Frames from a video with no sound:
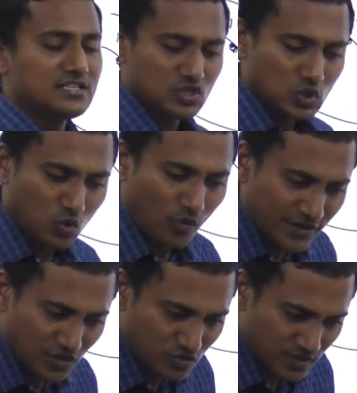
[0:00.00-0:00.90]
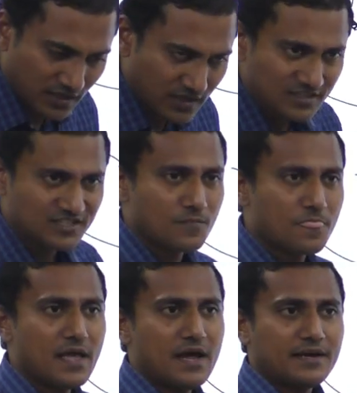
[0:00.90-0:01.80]
you go into the earth,
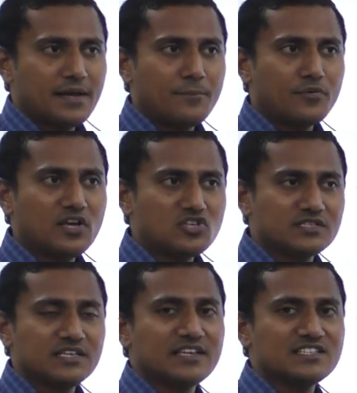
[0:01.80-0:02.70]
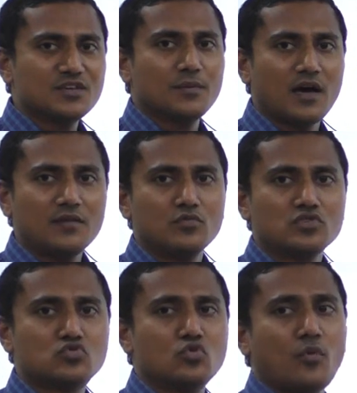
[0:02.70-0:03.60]
temperature is increasing by
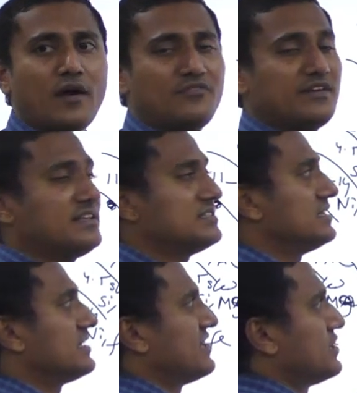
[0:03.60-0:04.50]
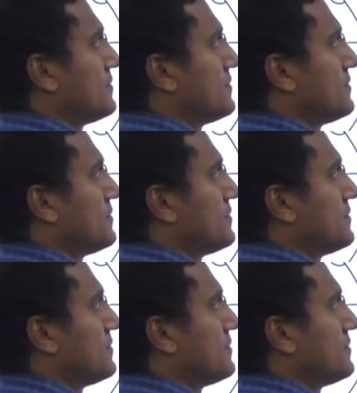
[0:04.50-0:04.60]
almost 2.5 degree centigrade,